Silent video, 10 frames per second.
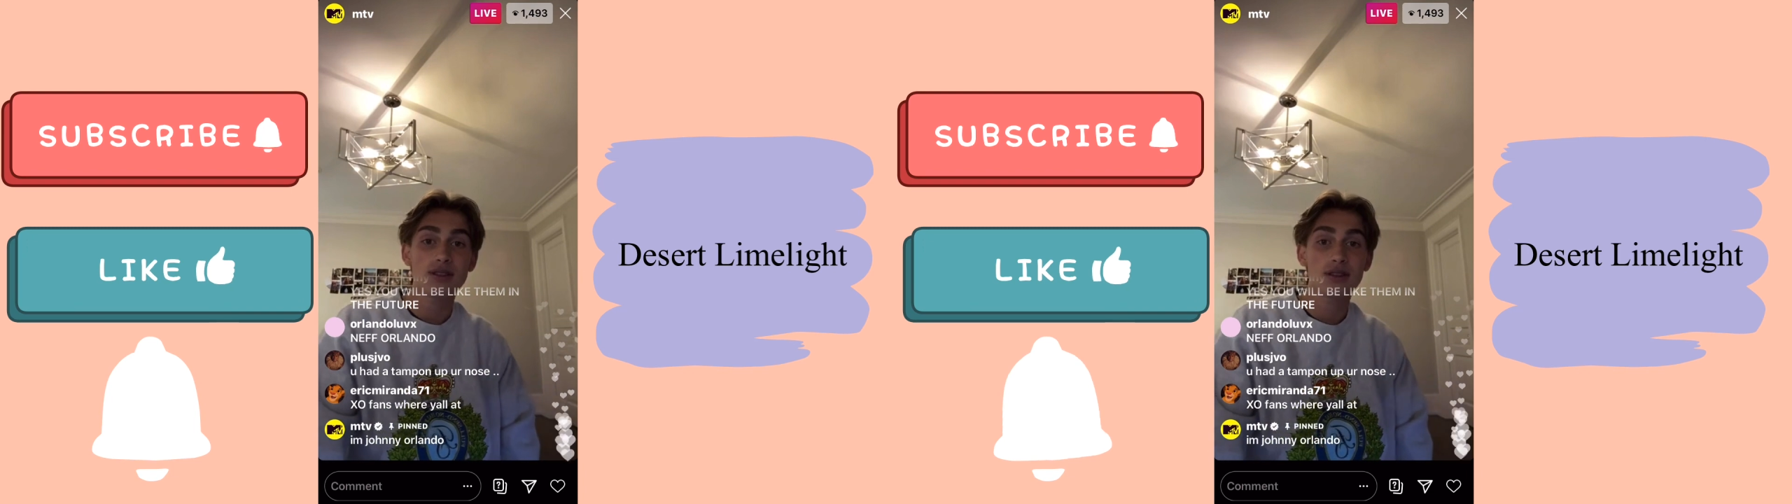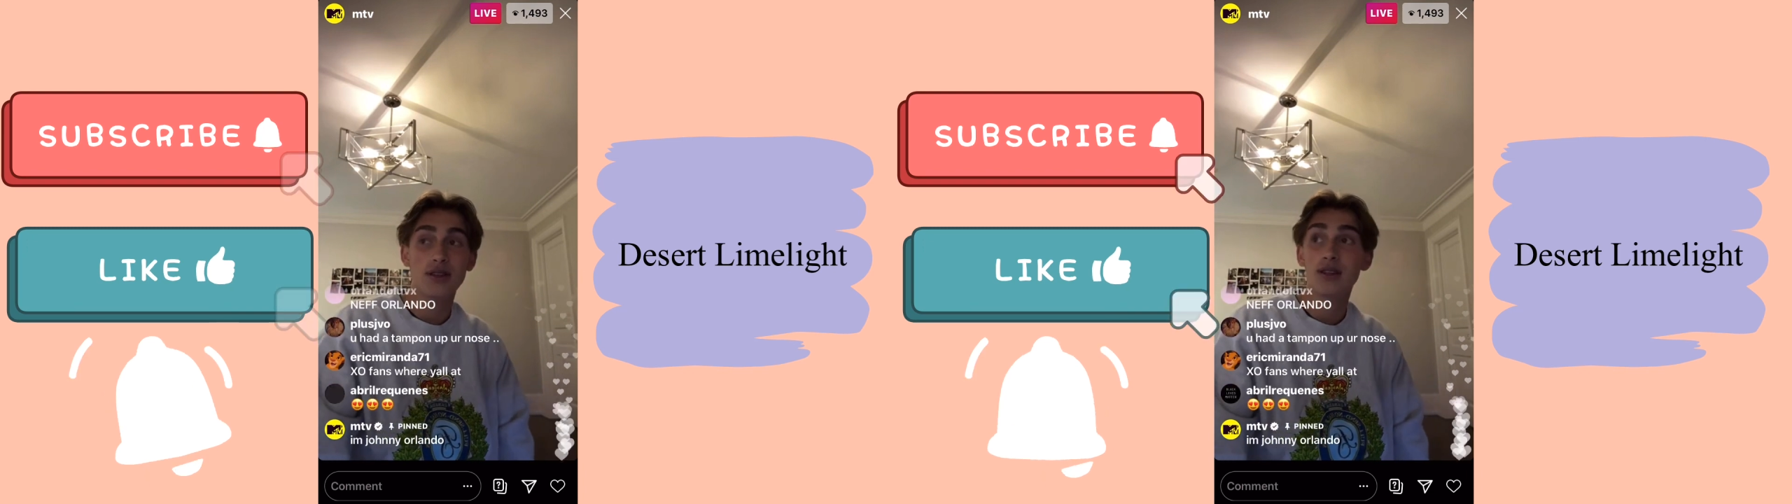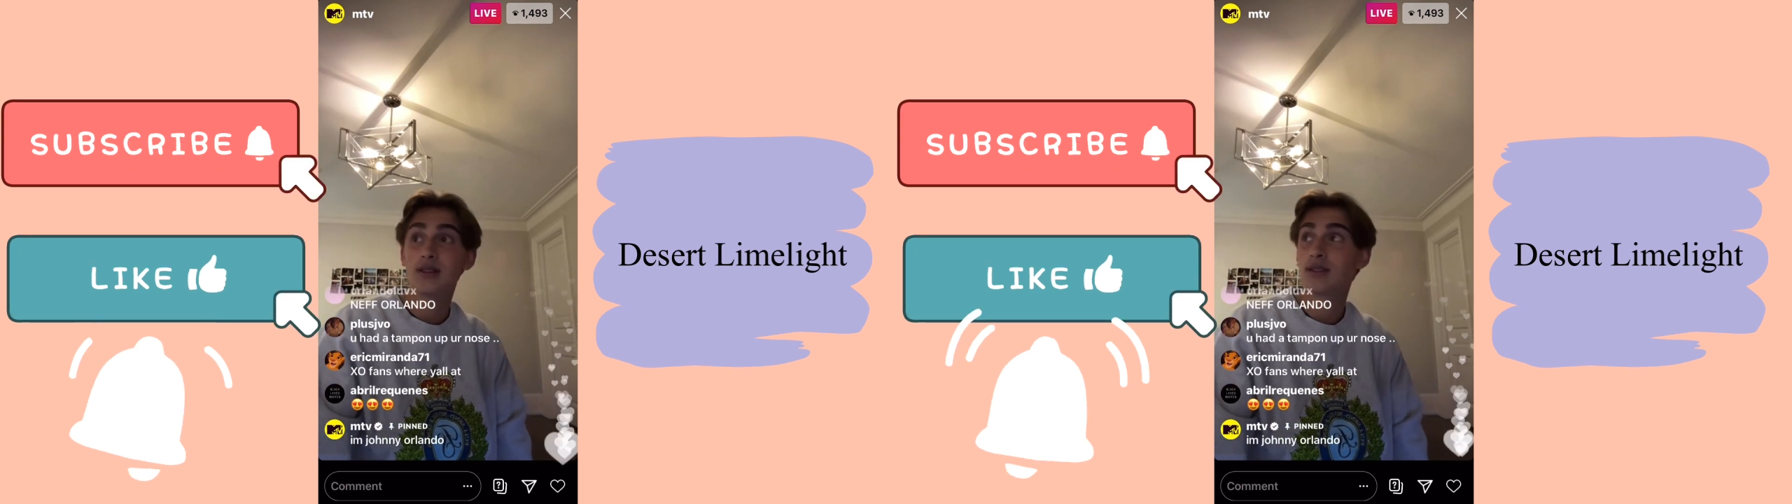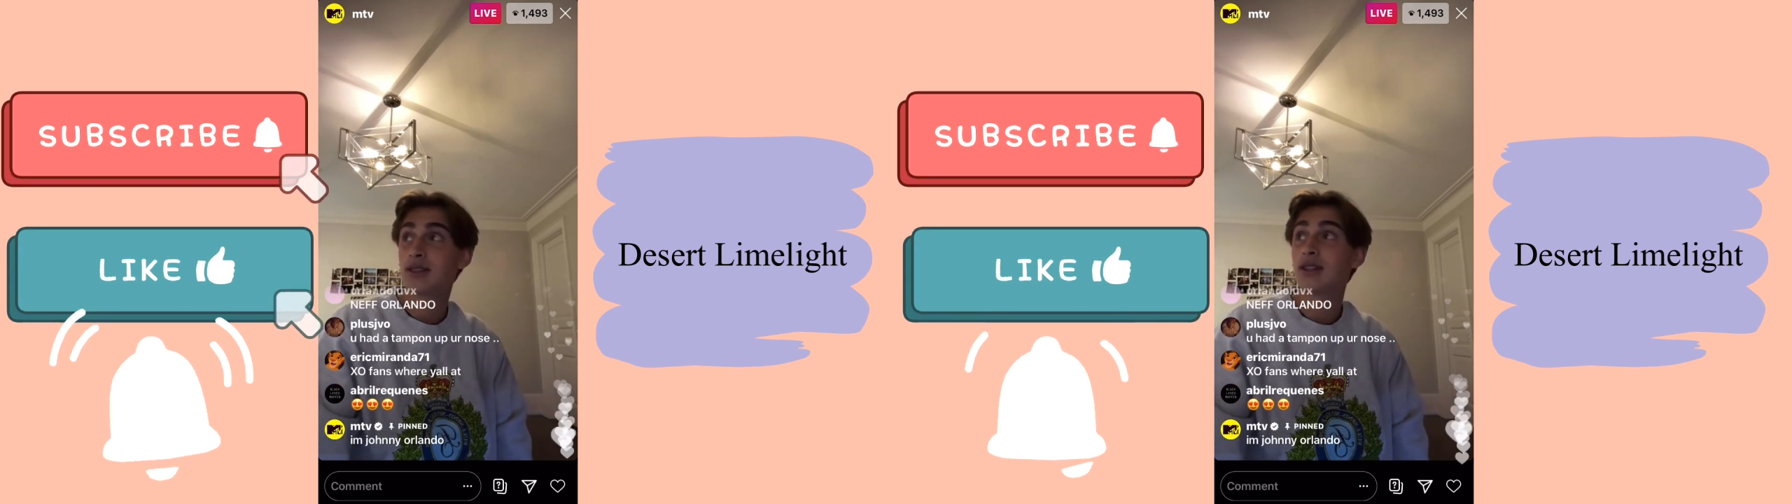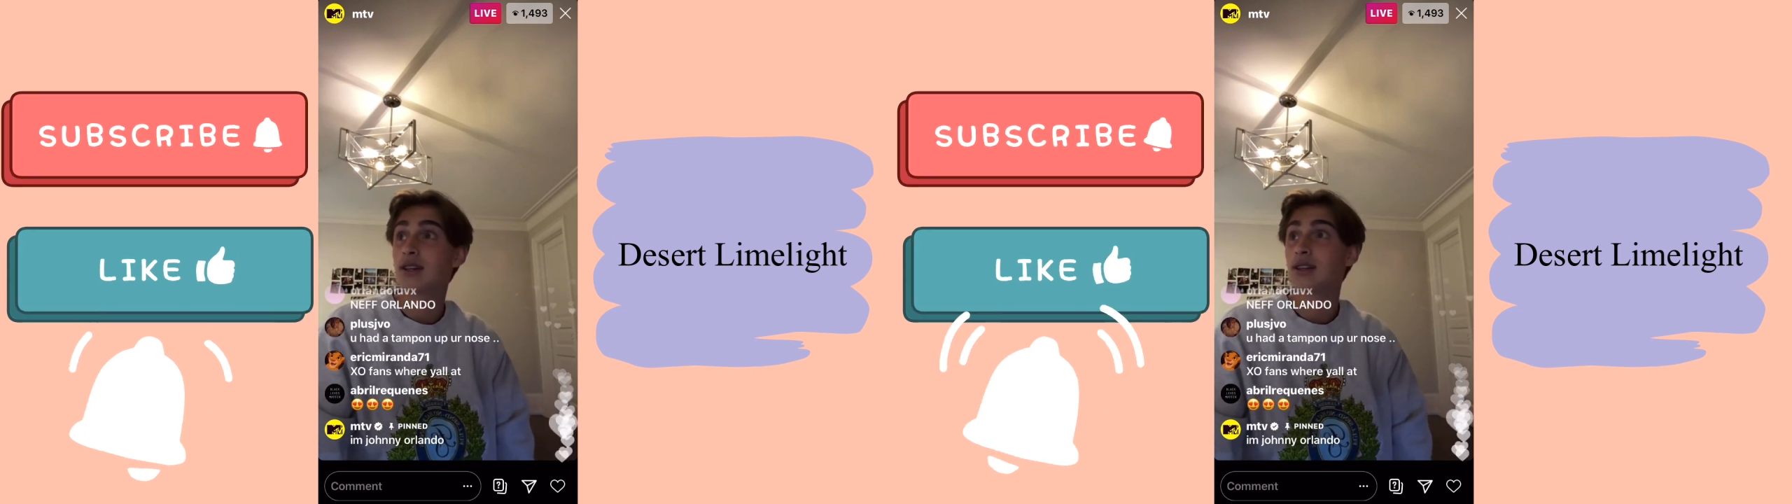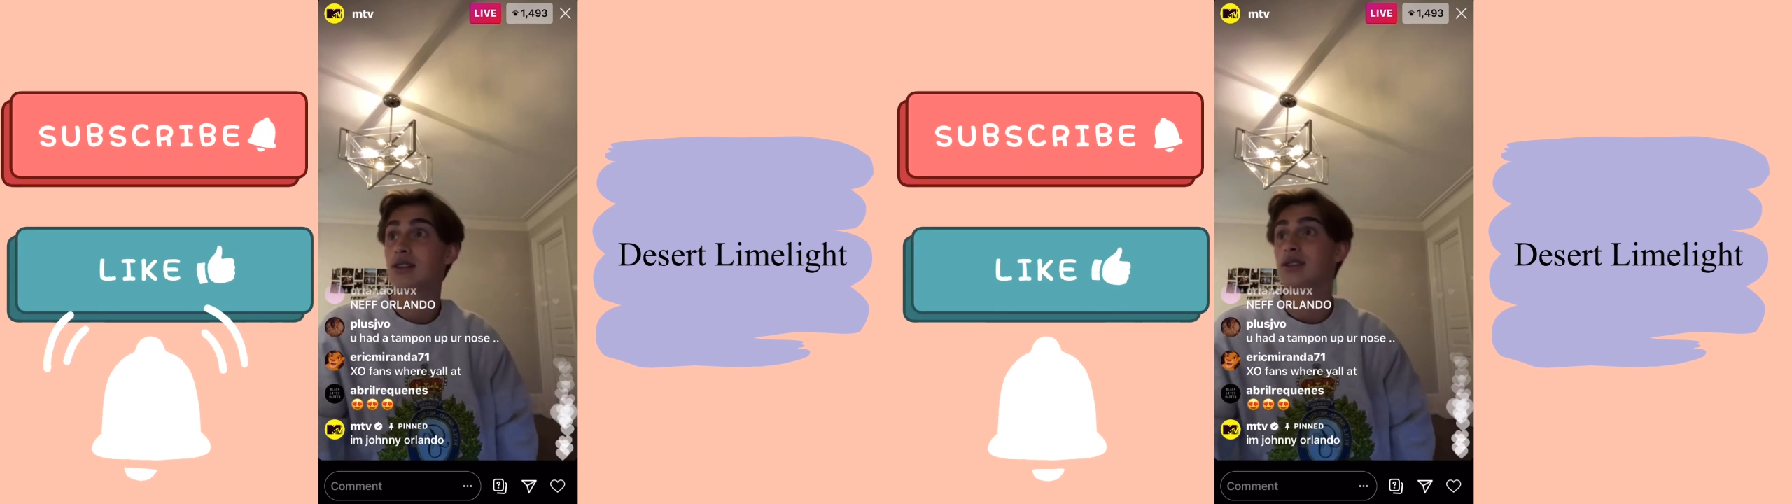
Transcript: set another